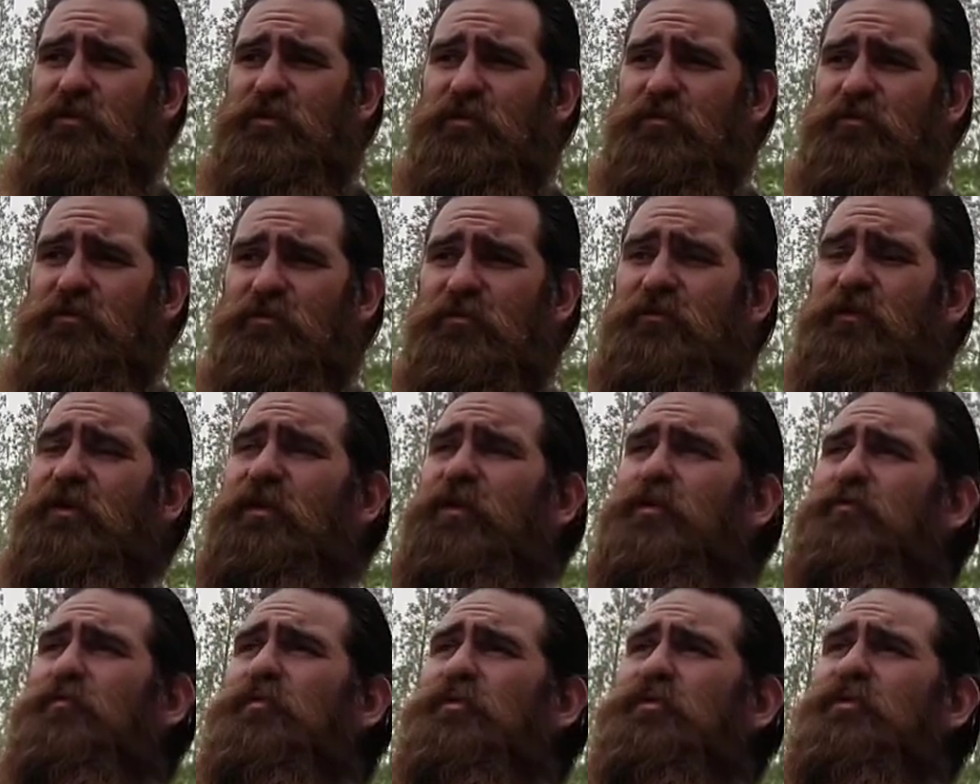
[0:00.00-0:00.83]

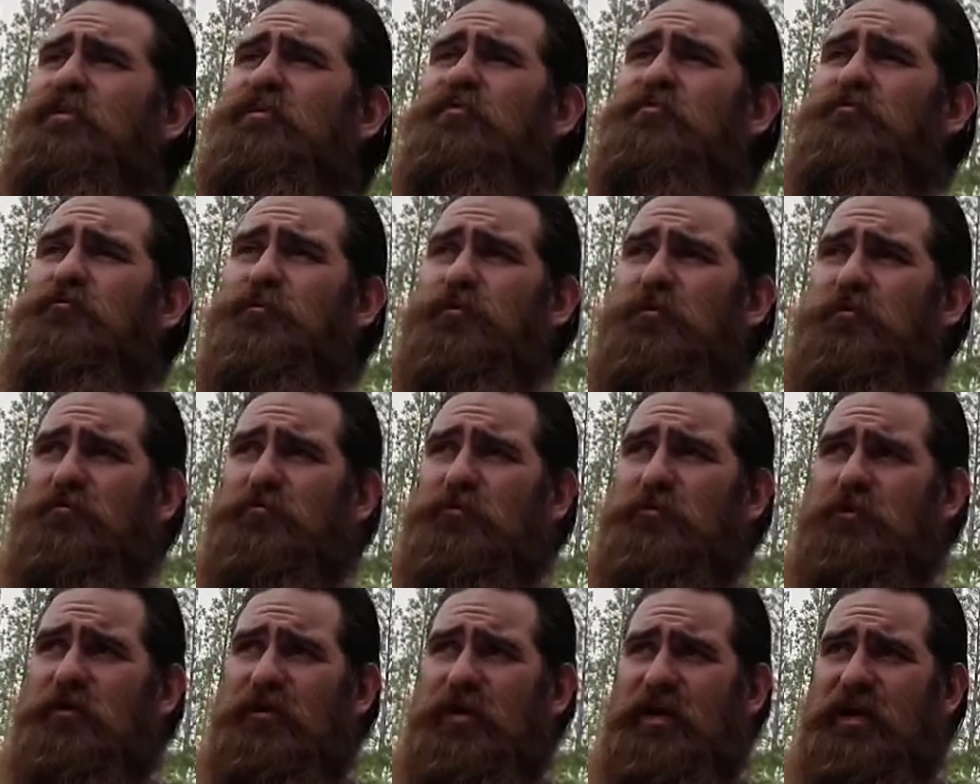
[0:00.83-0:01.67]
very pleased with
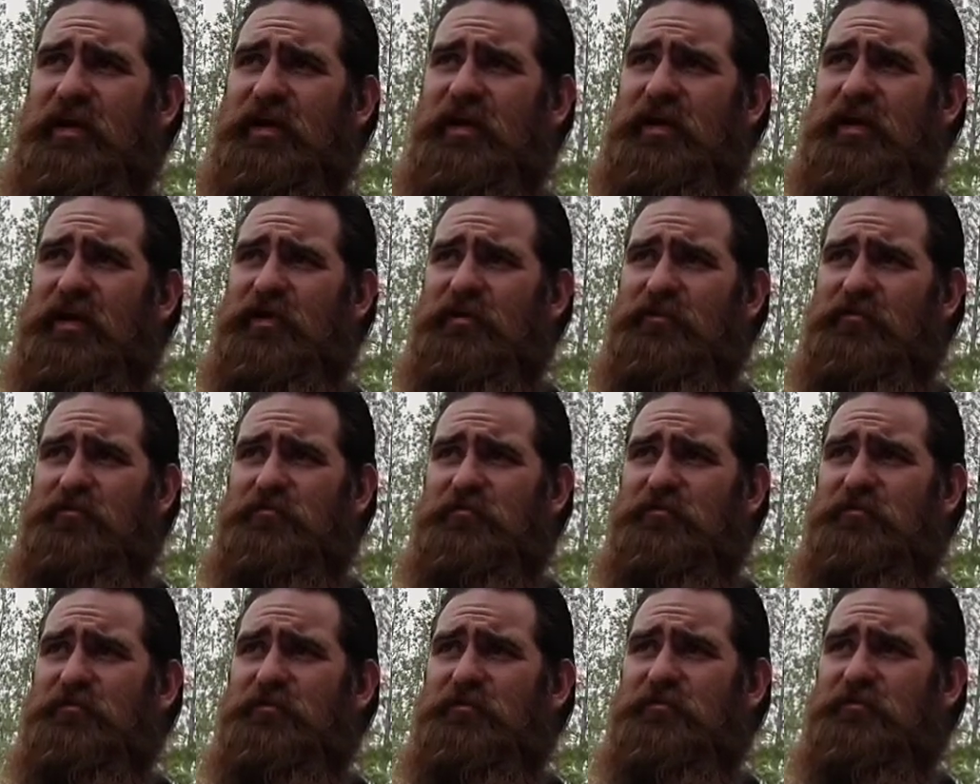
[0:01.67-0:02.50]
what I
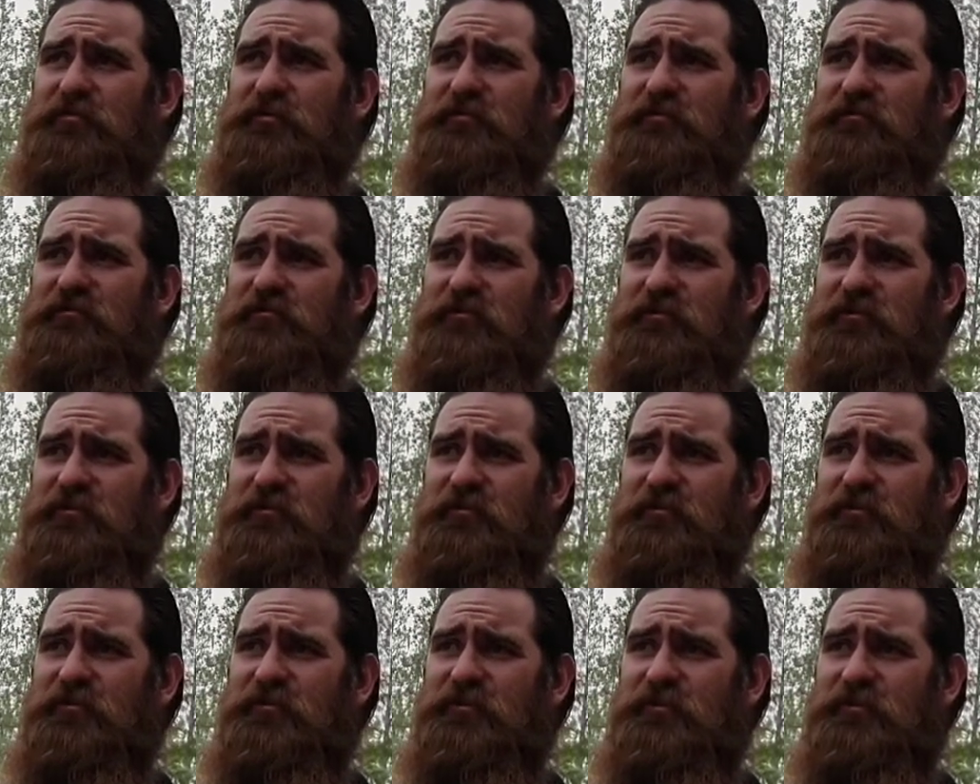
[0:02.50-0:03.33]
have
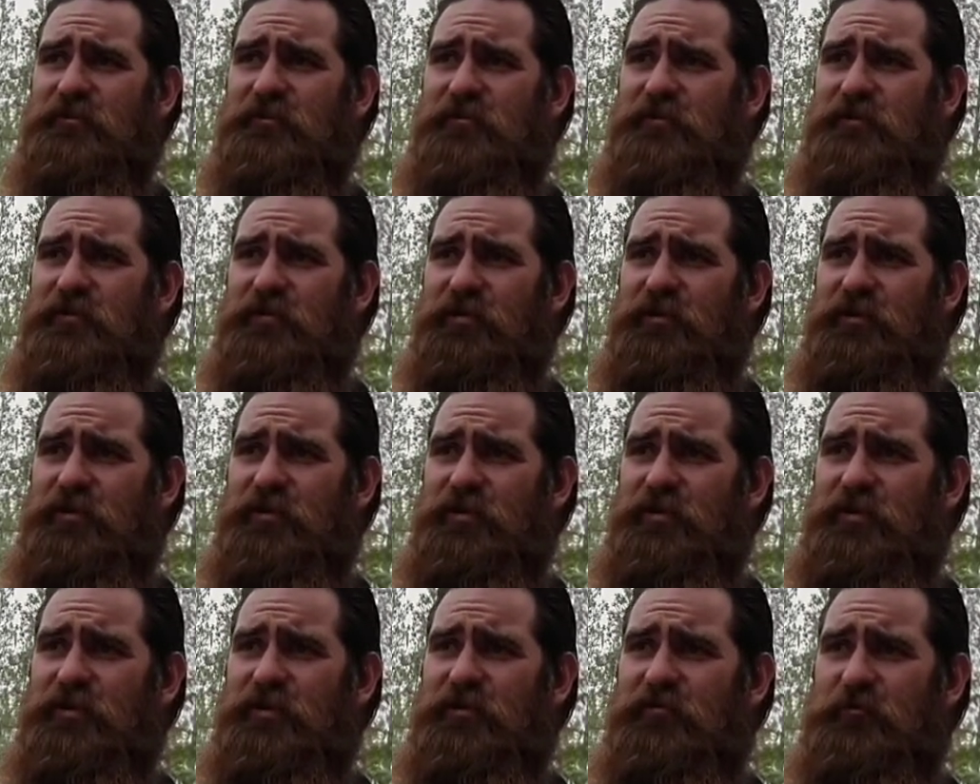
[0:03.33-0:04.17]
seen
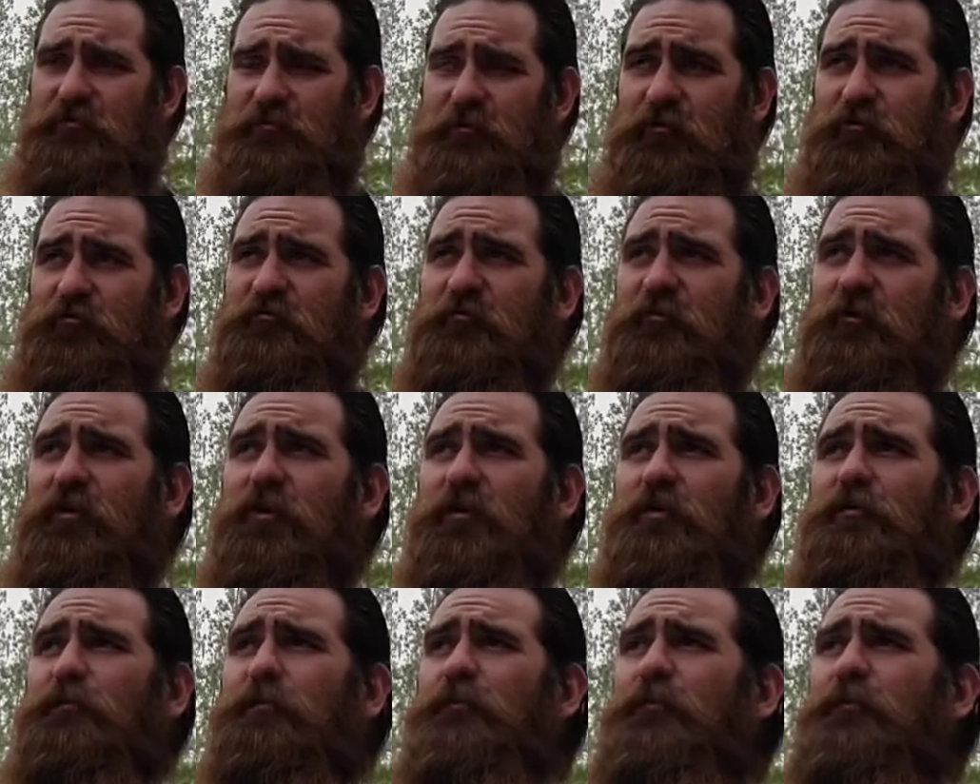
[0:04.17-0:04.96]
so far.